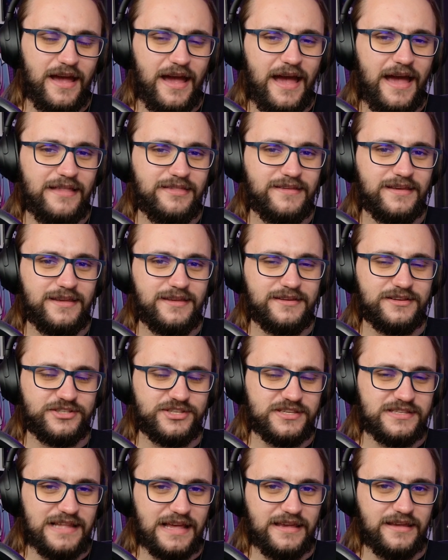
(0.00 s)
And
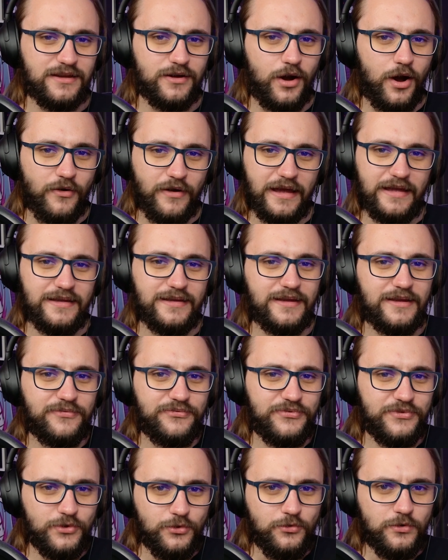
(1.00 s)
she's like, okay,
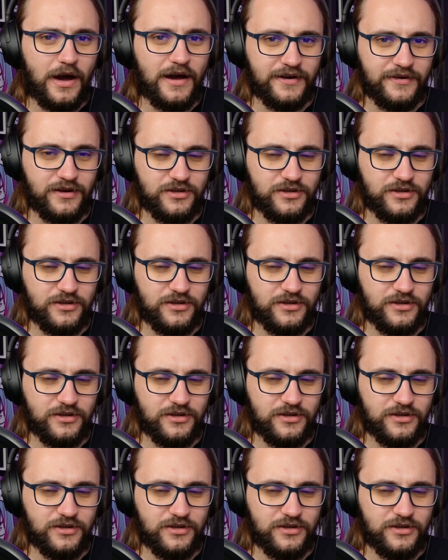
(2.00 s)
if you are